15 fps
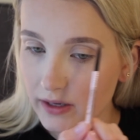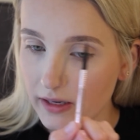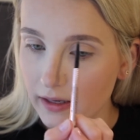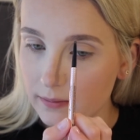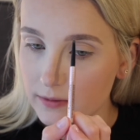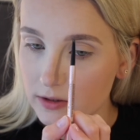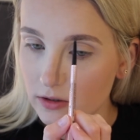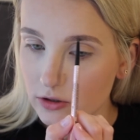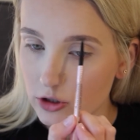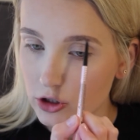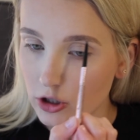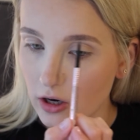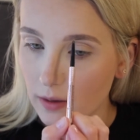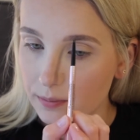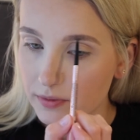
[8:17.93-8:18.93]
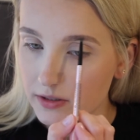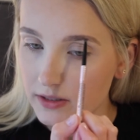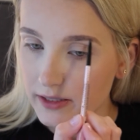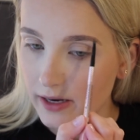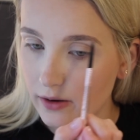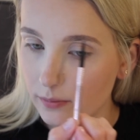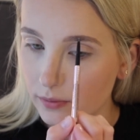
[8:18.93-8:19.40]
Amazon shop
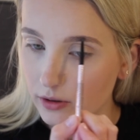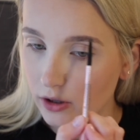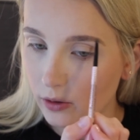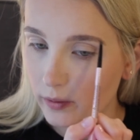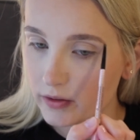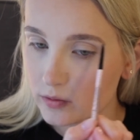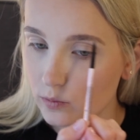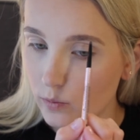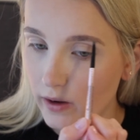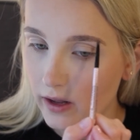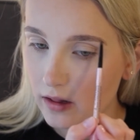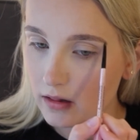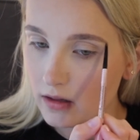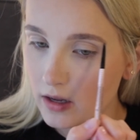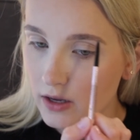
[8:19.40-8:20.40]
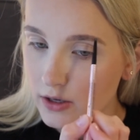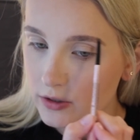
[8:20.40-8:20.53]
down below as well.